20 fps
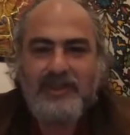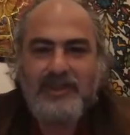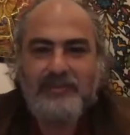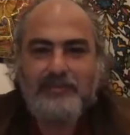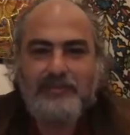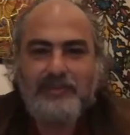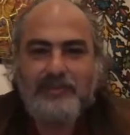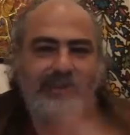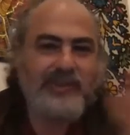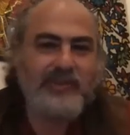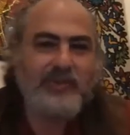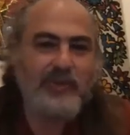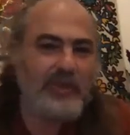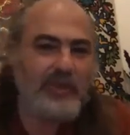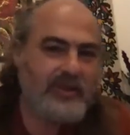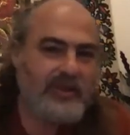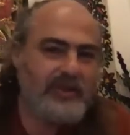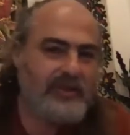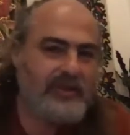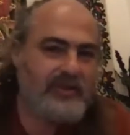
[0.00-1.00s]
peace
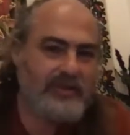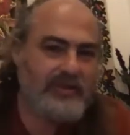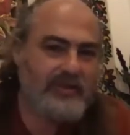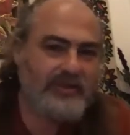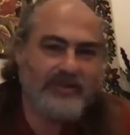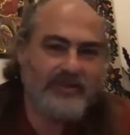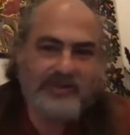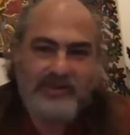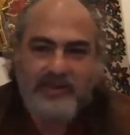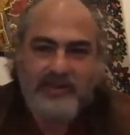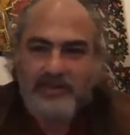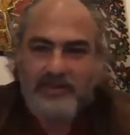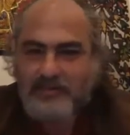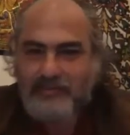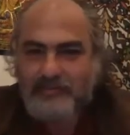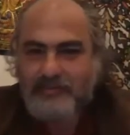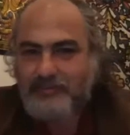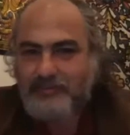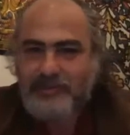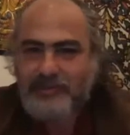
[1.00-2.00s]
workers
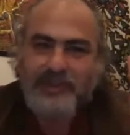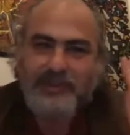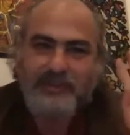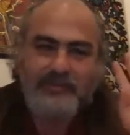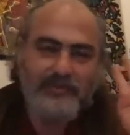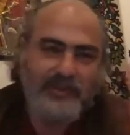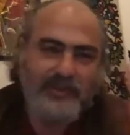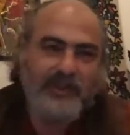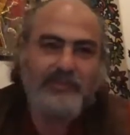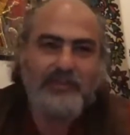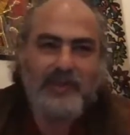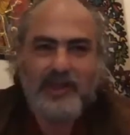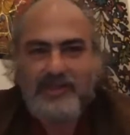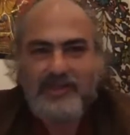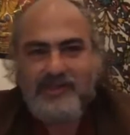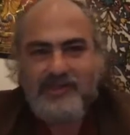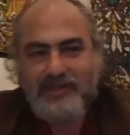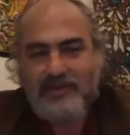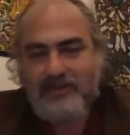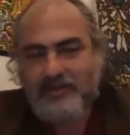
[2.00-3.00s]
bring
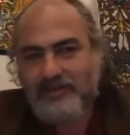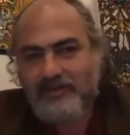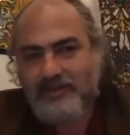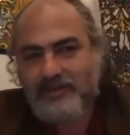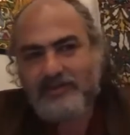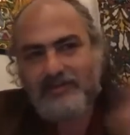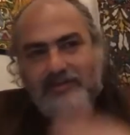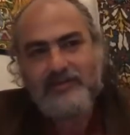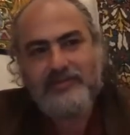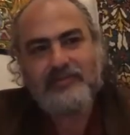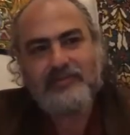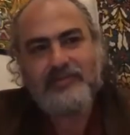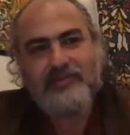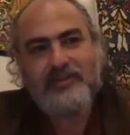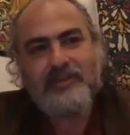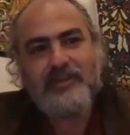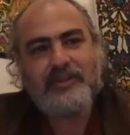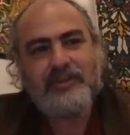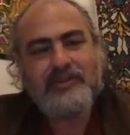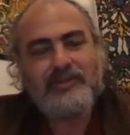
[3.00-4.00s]
rabbis and
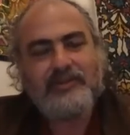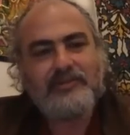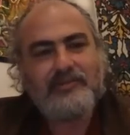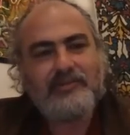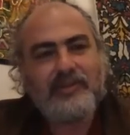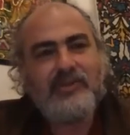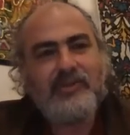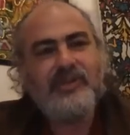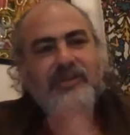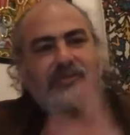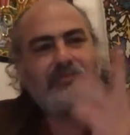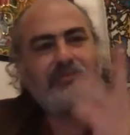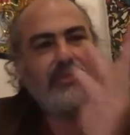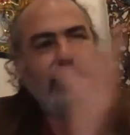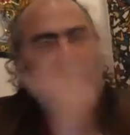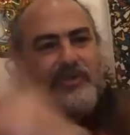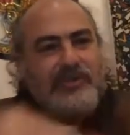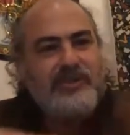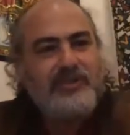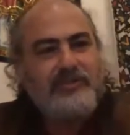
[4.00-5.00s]

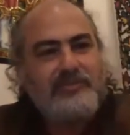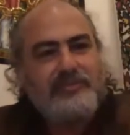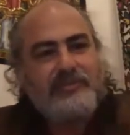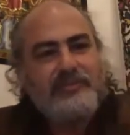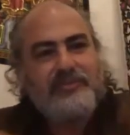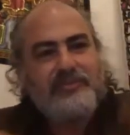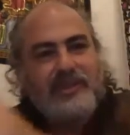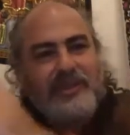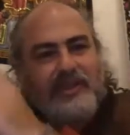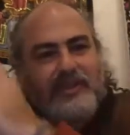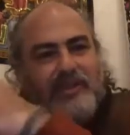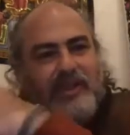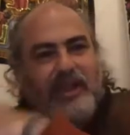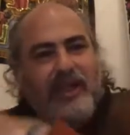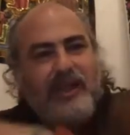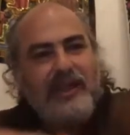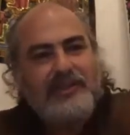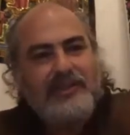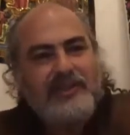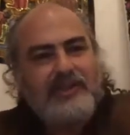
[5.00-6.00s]
Muslim
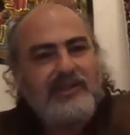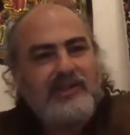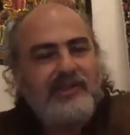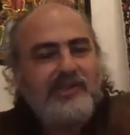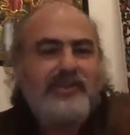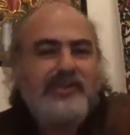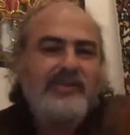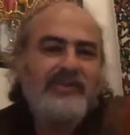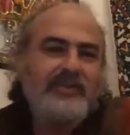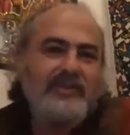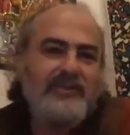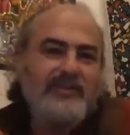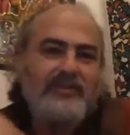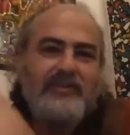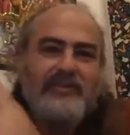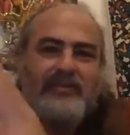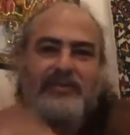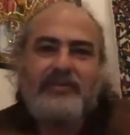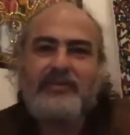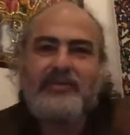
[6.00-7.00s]
qadis and
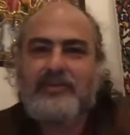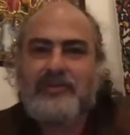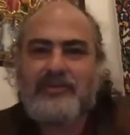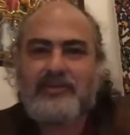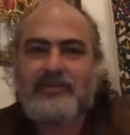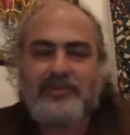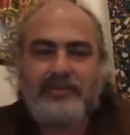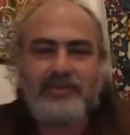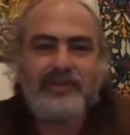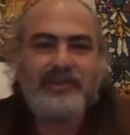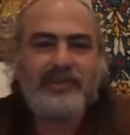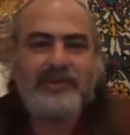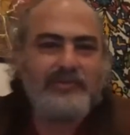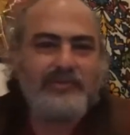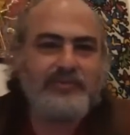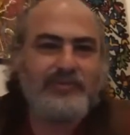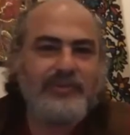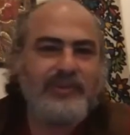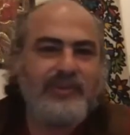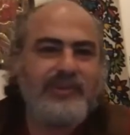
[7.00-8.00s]
Christian
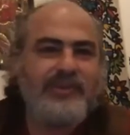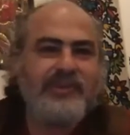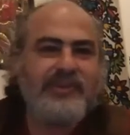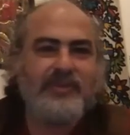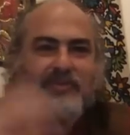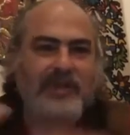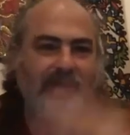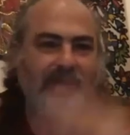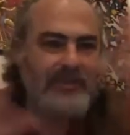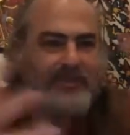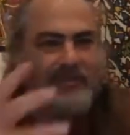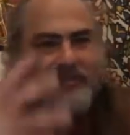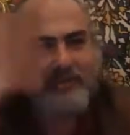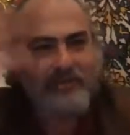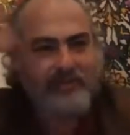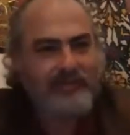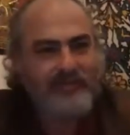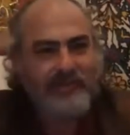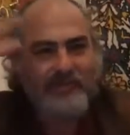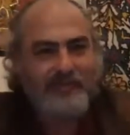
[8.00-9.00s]
priests together
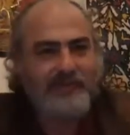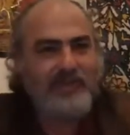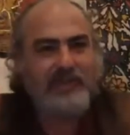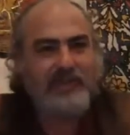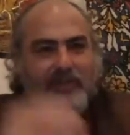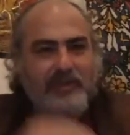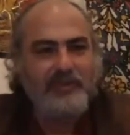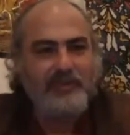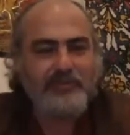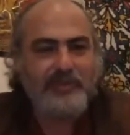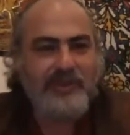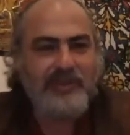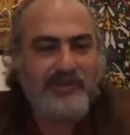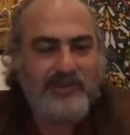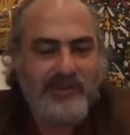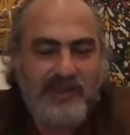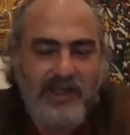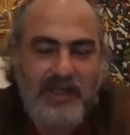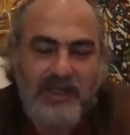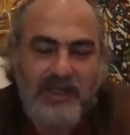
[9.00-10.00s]
to speak about
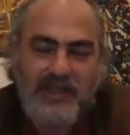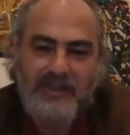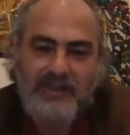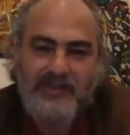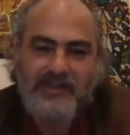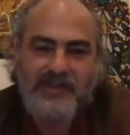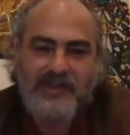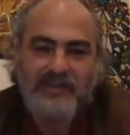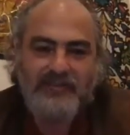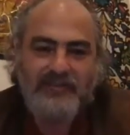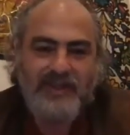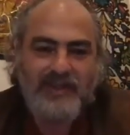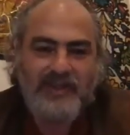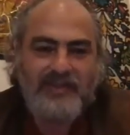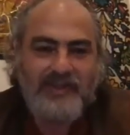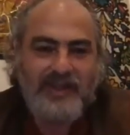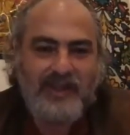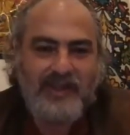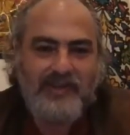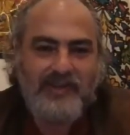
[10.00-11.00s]
peace, stuff like
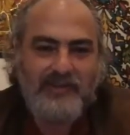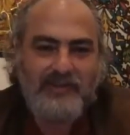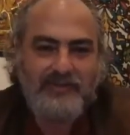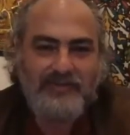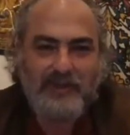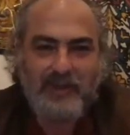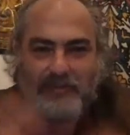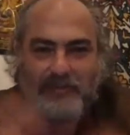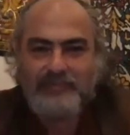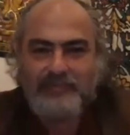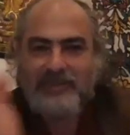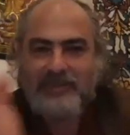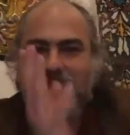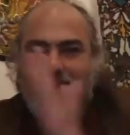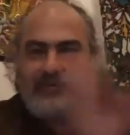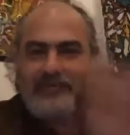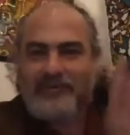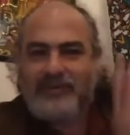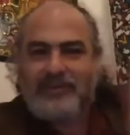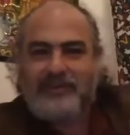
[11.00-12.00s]
that. So from
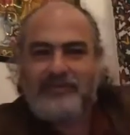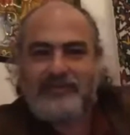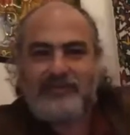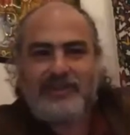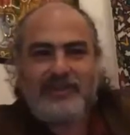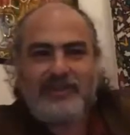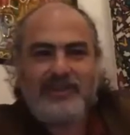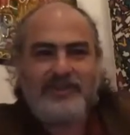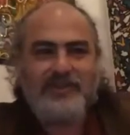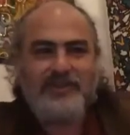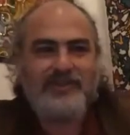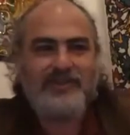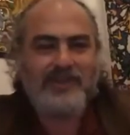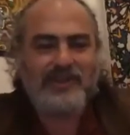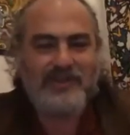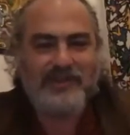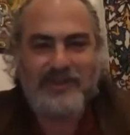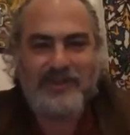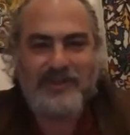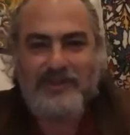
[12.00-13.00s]
like, religious
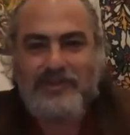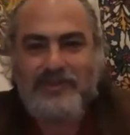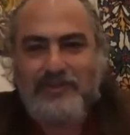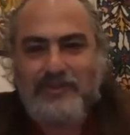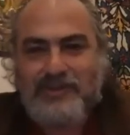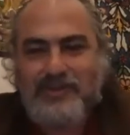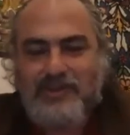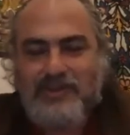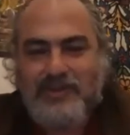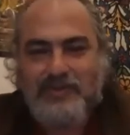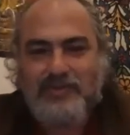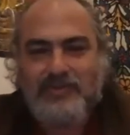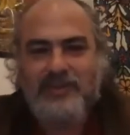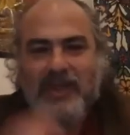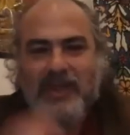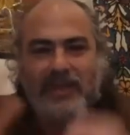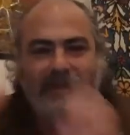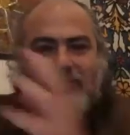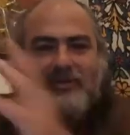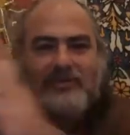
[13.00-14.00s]
institutes to
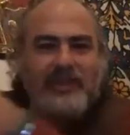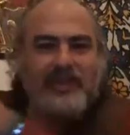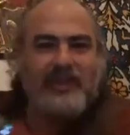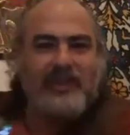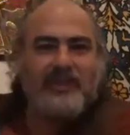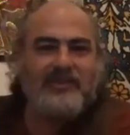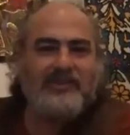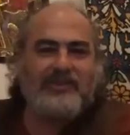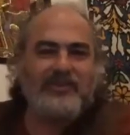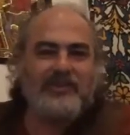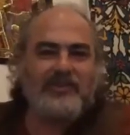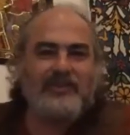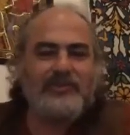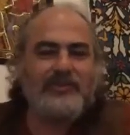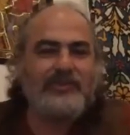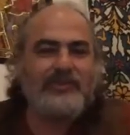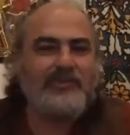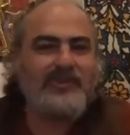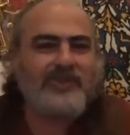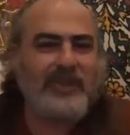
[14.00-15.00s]
tantric
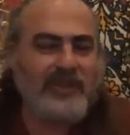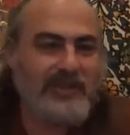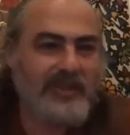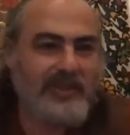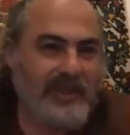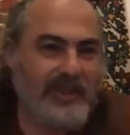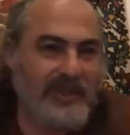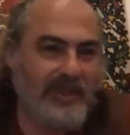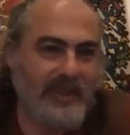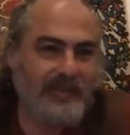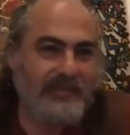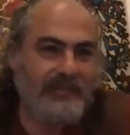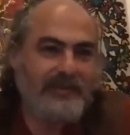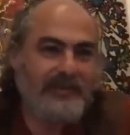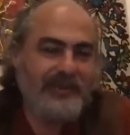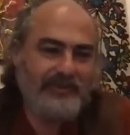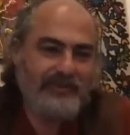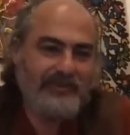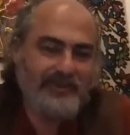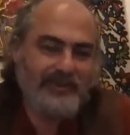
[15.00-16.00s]
institutes and
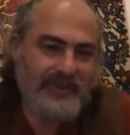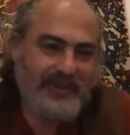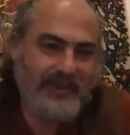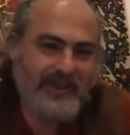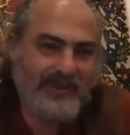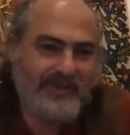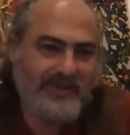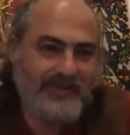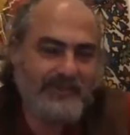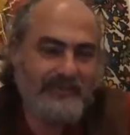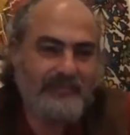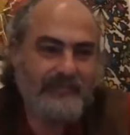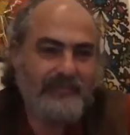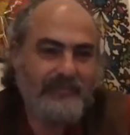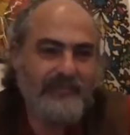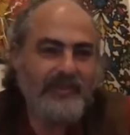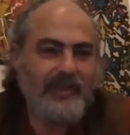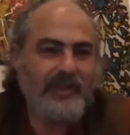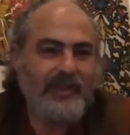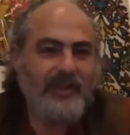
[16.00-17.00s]
whatever it is.
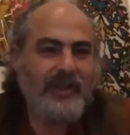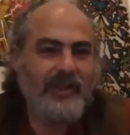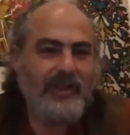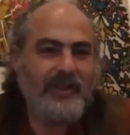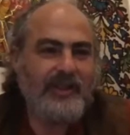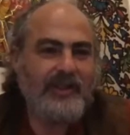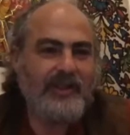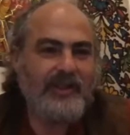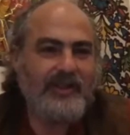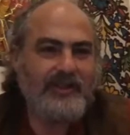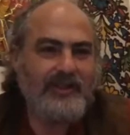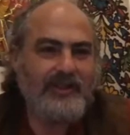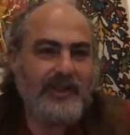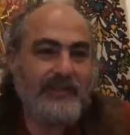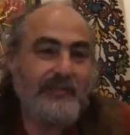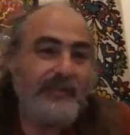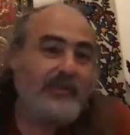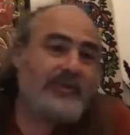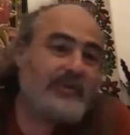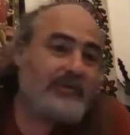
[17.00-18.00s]
And
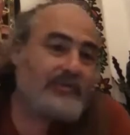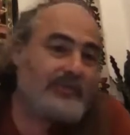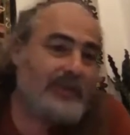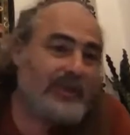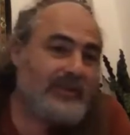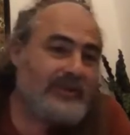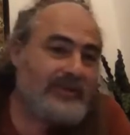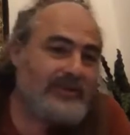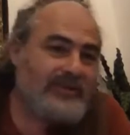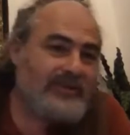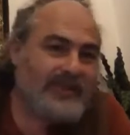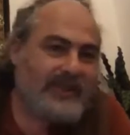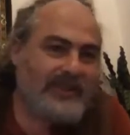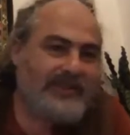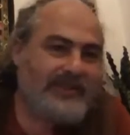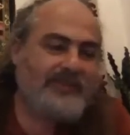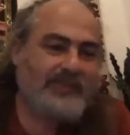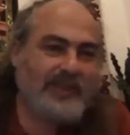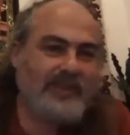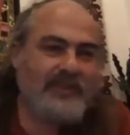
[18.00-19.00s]
I'm also I
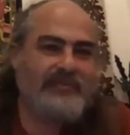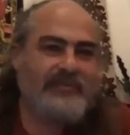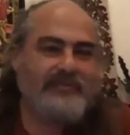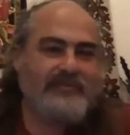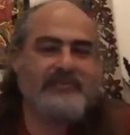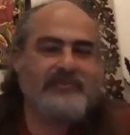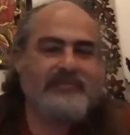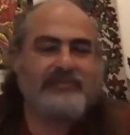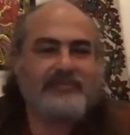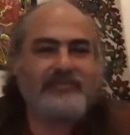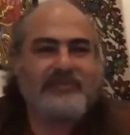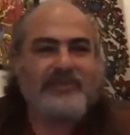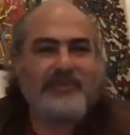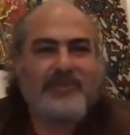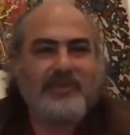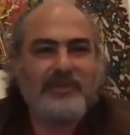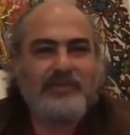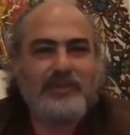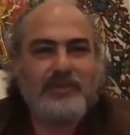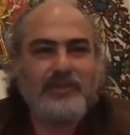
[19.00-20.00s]
spend
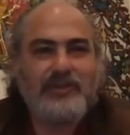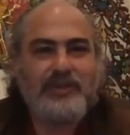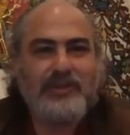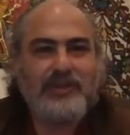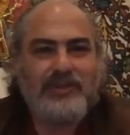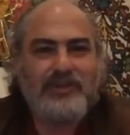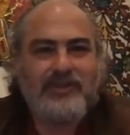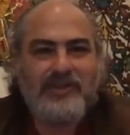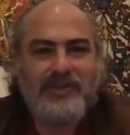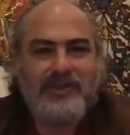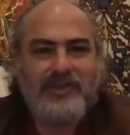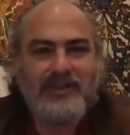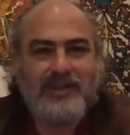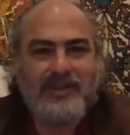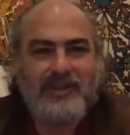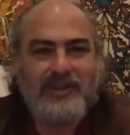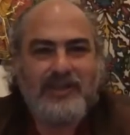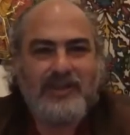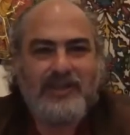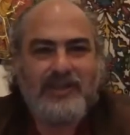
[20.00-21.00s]
some good years
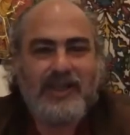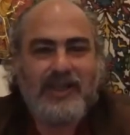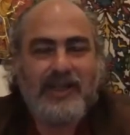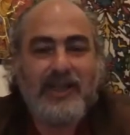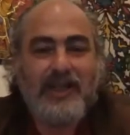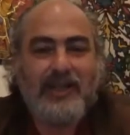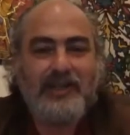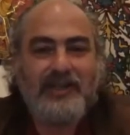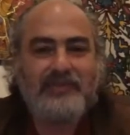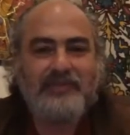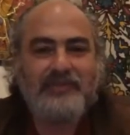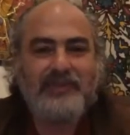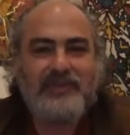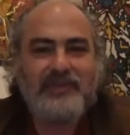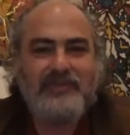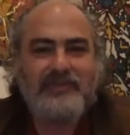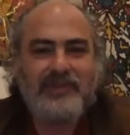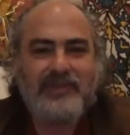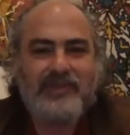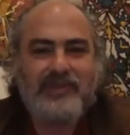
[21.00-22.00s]
in academy
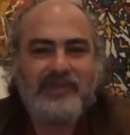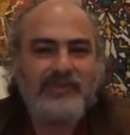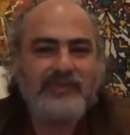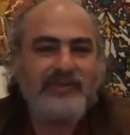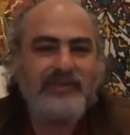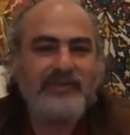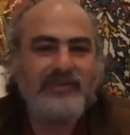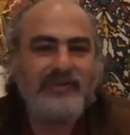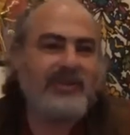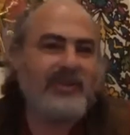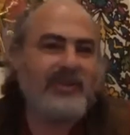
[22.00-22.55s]
in research,